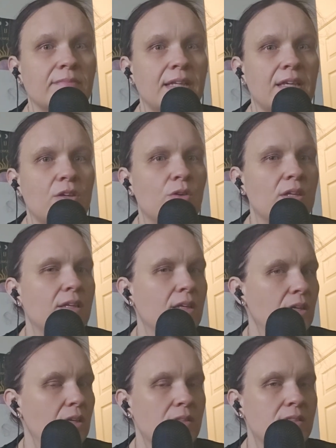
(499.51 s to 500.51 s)
Like
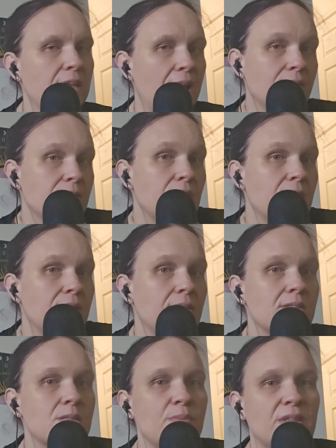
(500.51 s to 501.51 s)
it sounds like it
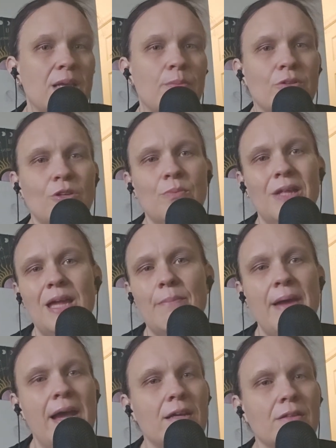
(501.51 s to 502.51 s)
is, but then when you play it
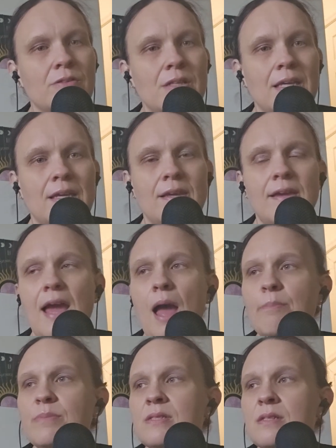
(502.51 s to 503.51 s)
back, there's like
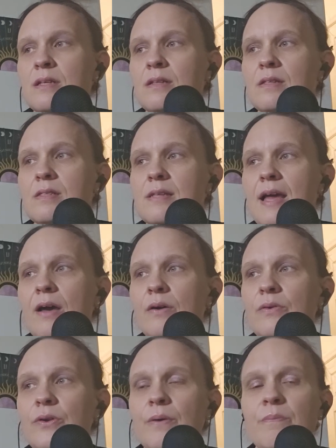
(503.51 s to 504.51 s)
gaps in the sound.